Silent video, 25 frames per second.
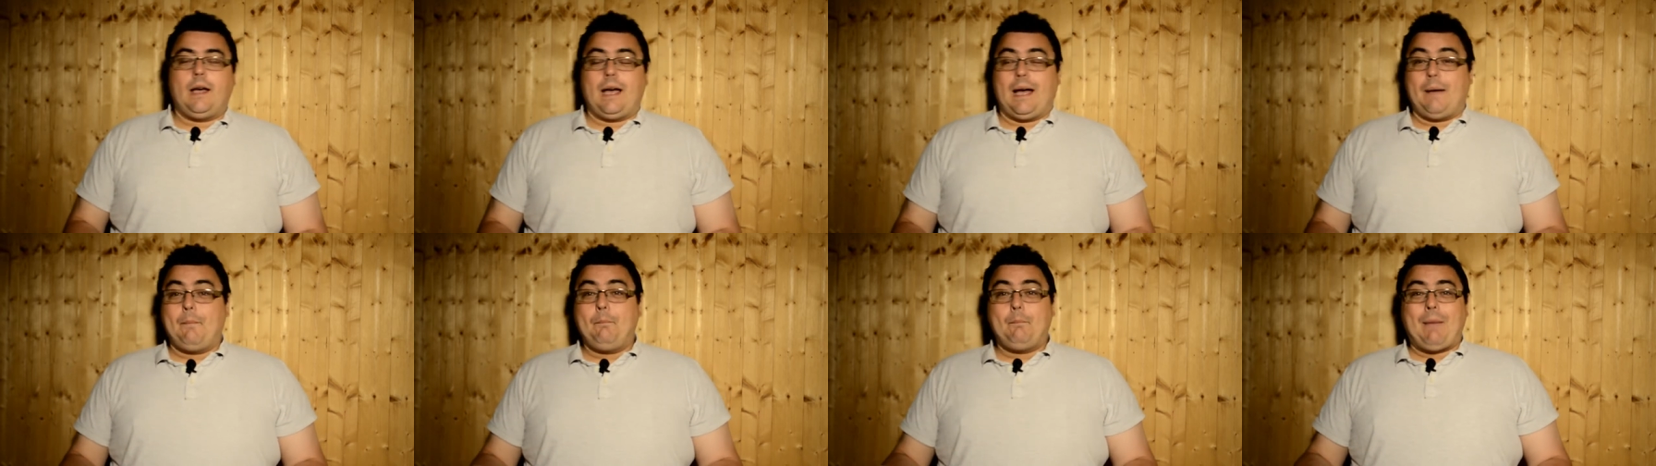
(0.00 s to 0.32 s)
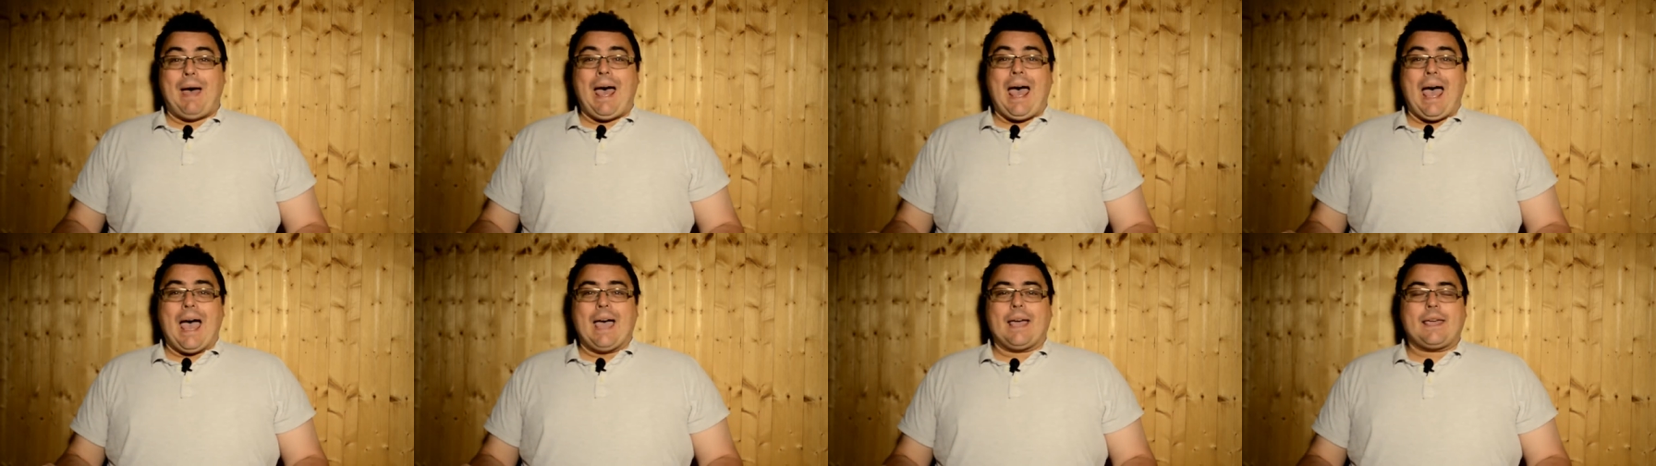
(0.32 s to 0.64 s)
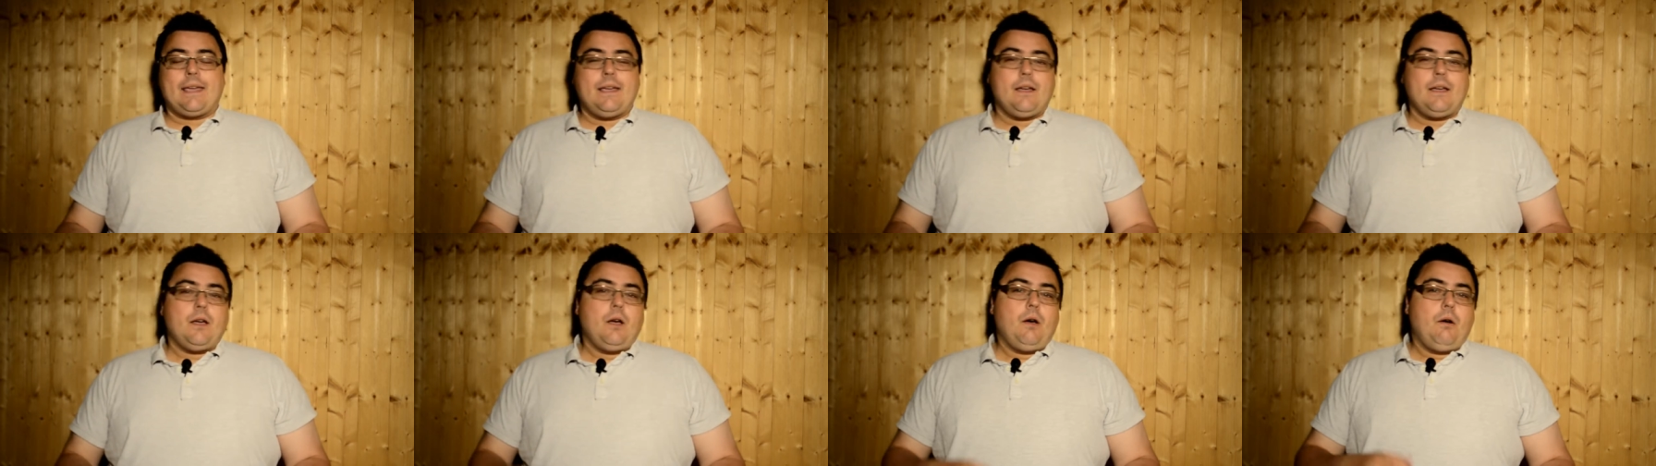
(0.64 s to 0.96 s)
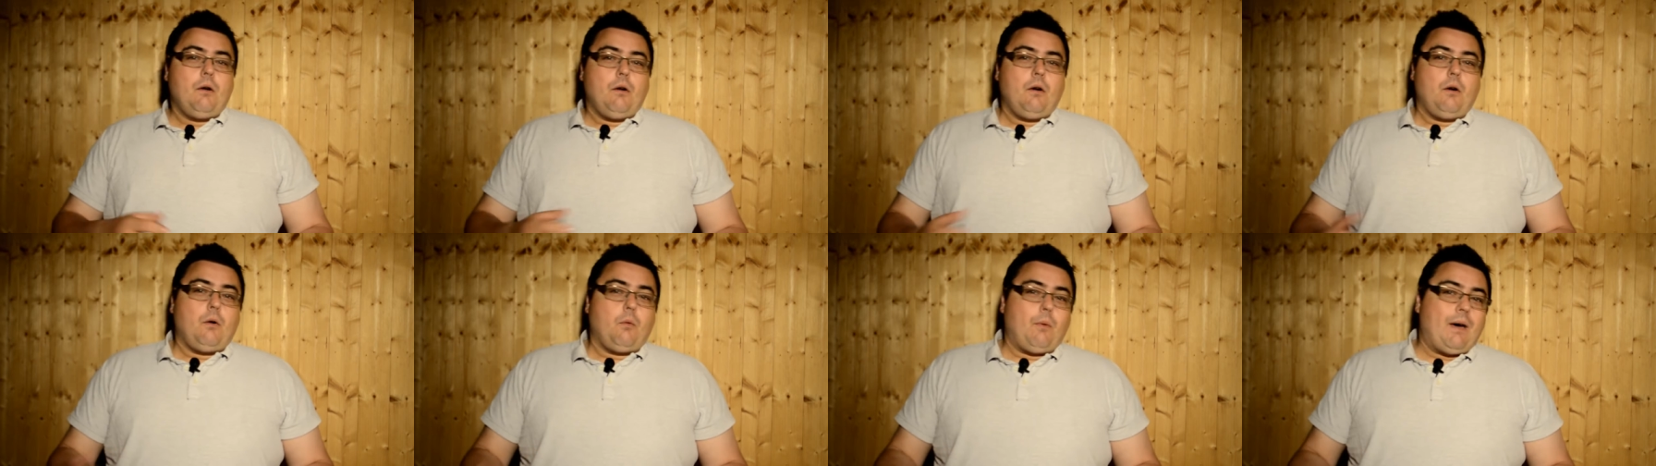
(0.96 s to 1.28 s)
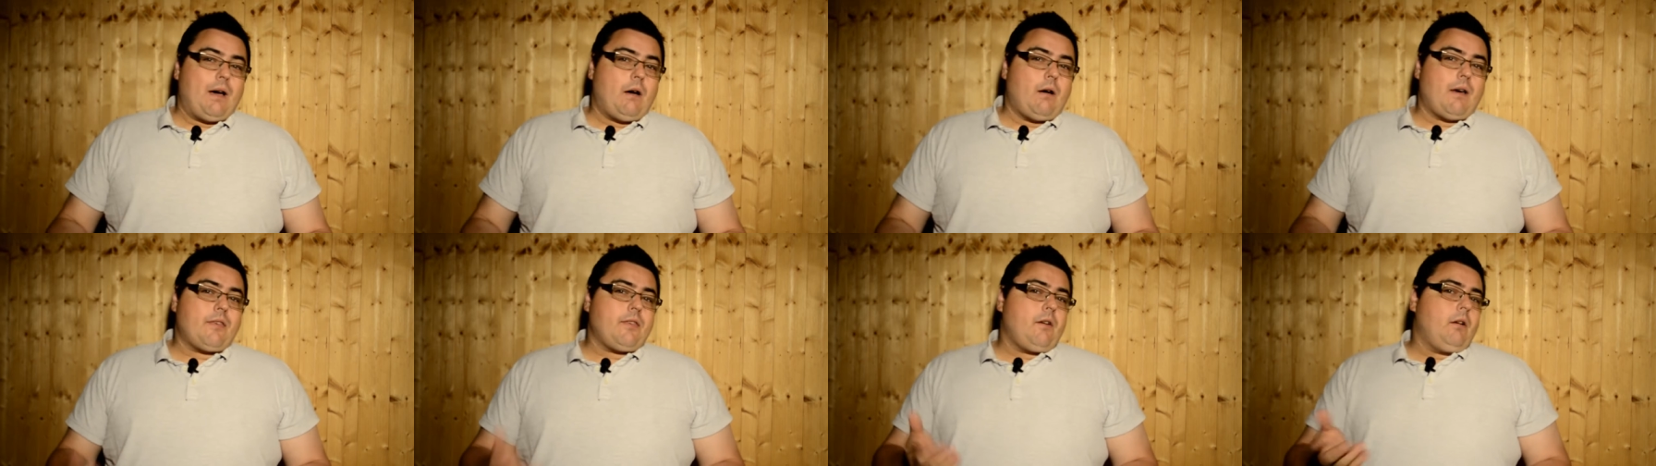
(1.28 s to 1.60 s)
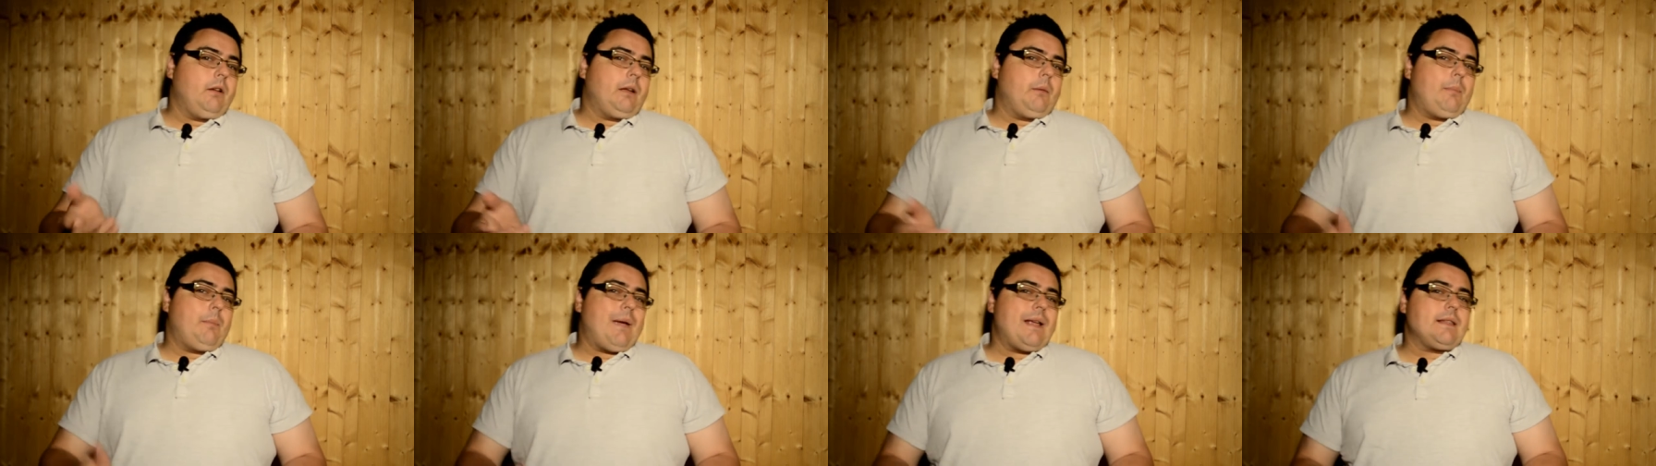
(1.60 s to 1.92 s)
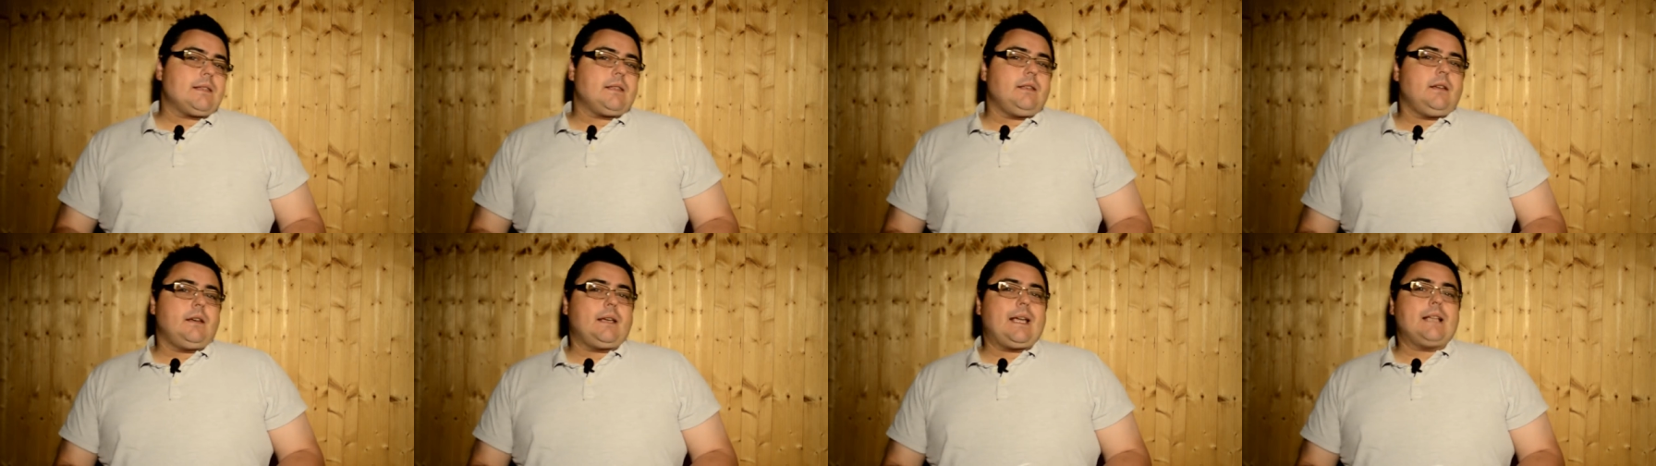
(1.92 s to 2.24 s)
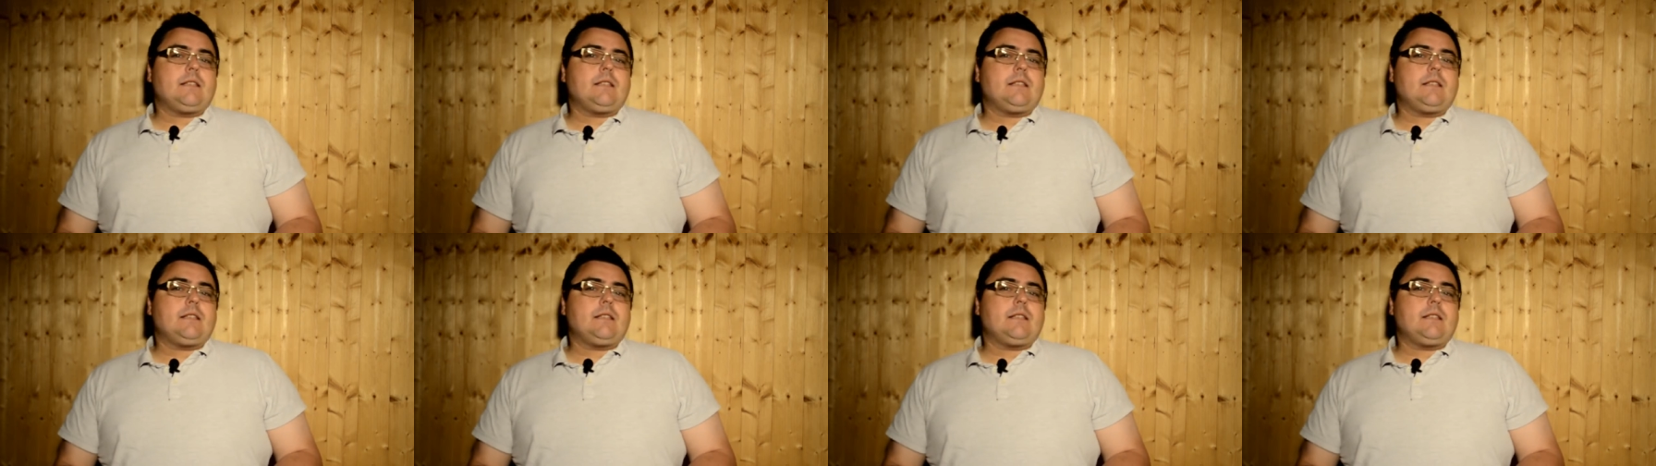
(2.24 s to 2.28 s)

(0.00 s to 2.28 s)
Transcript: I'm back. Well, I thought I'd better